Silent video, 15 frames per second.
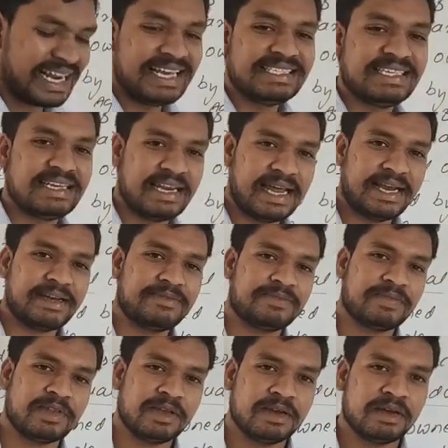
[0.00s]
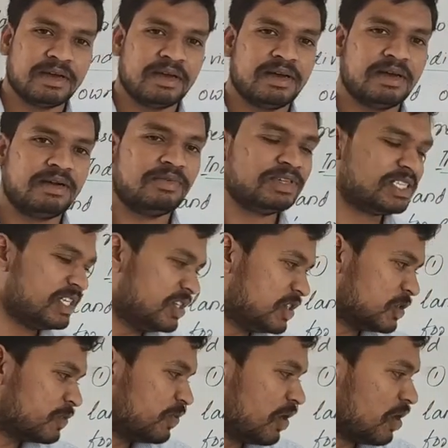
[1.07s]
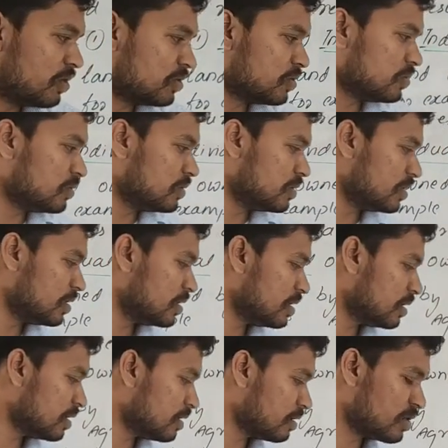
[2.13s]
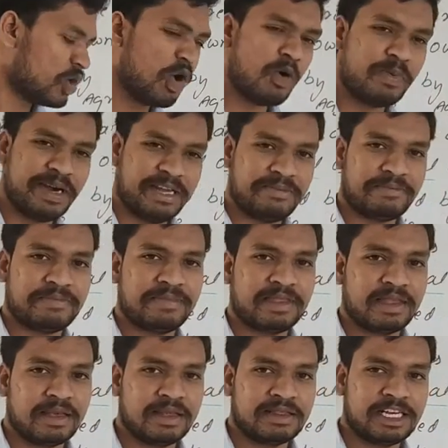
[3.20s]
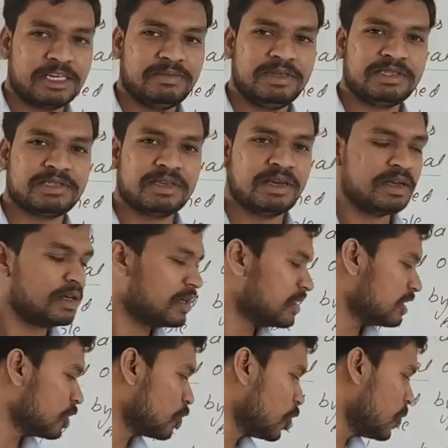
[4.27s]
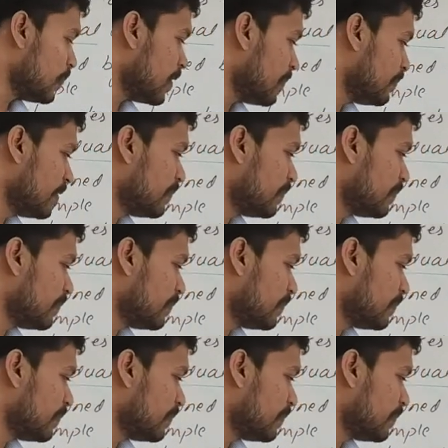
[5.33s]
grazing land, which is belong to nobody. That means the group of